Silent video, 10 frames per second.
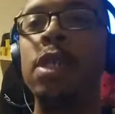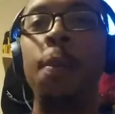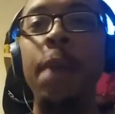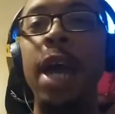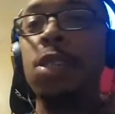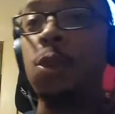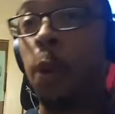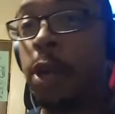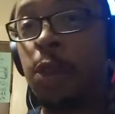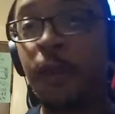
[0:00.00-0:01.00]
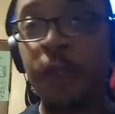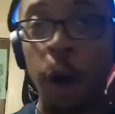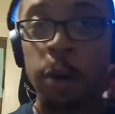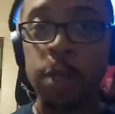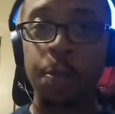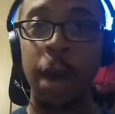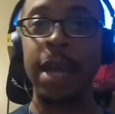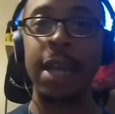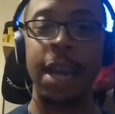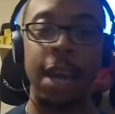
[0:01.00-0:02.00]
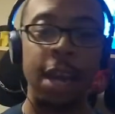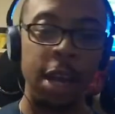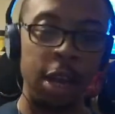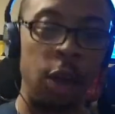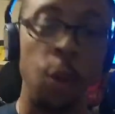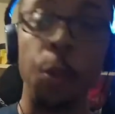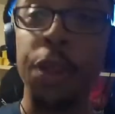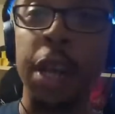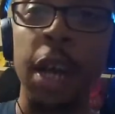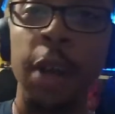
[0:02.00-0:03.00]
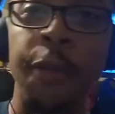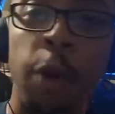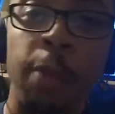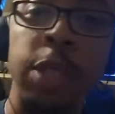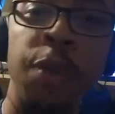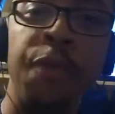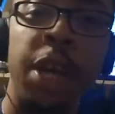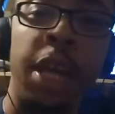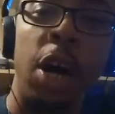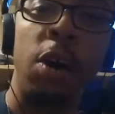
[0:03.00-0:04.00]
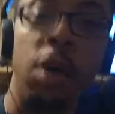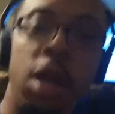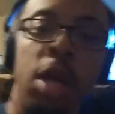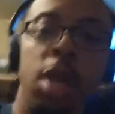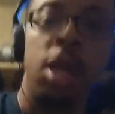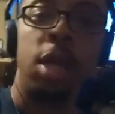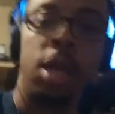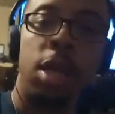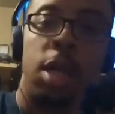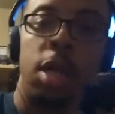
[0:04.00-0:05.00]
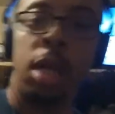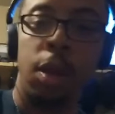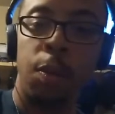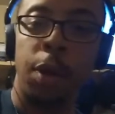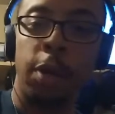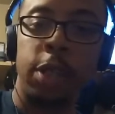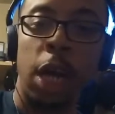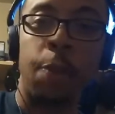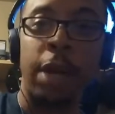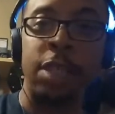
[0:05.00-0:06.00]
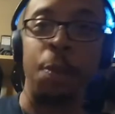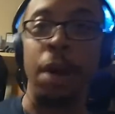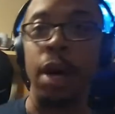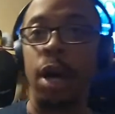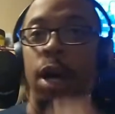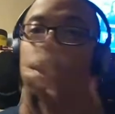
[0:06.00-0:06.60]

up, man? It's your boy TuPhonez back again with another informative video. We're gonna talk about some uh